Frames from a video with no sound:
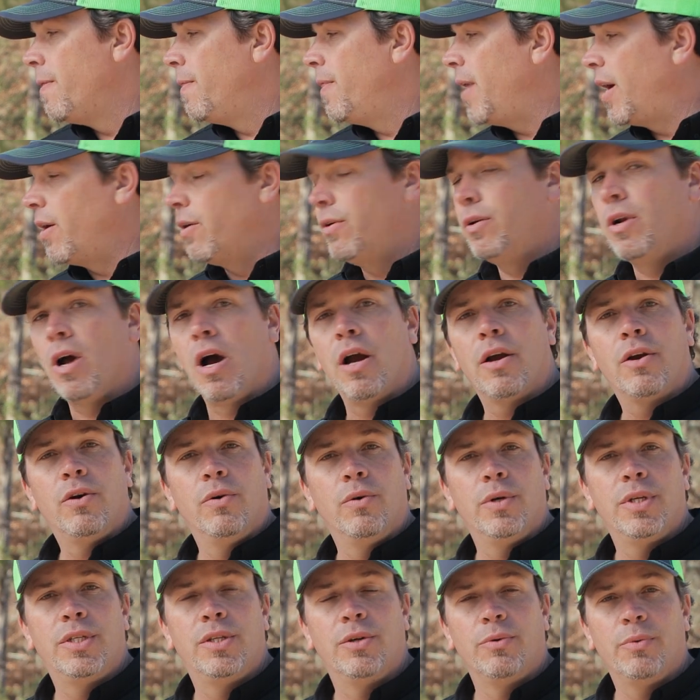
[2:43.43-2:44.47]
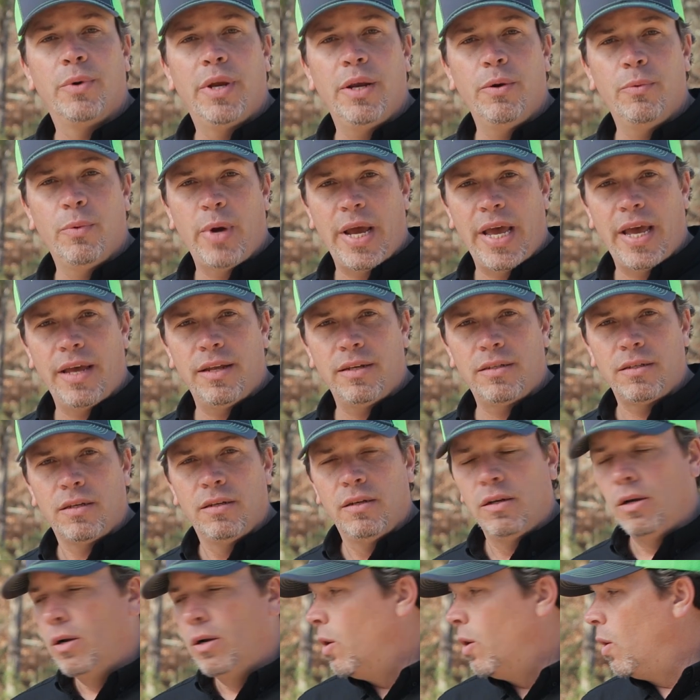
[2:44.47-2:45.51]
they are not going to re-wet
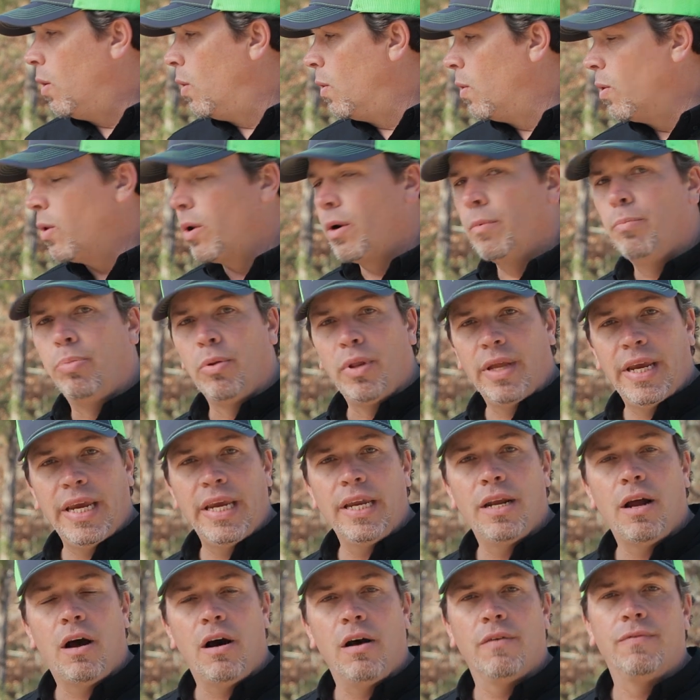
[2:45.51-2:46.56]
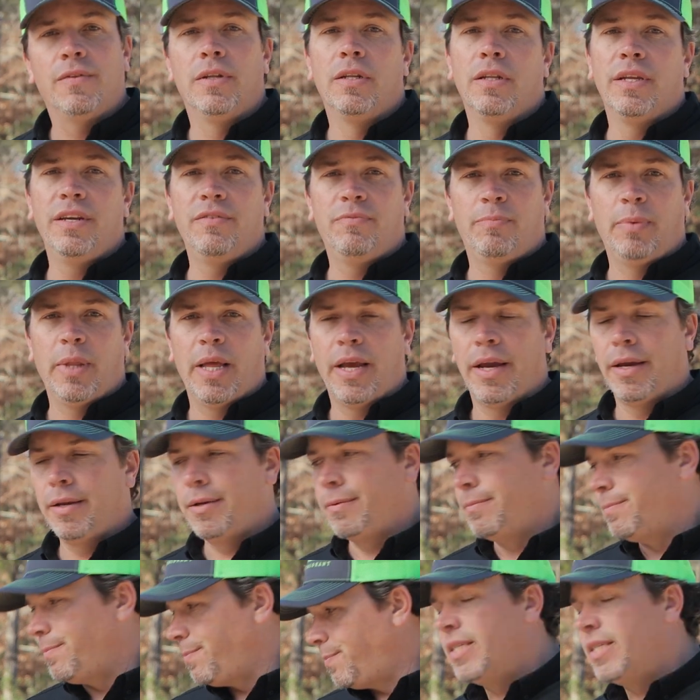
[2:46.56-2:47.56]
or bleed off the leaf blade.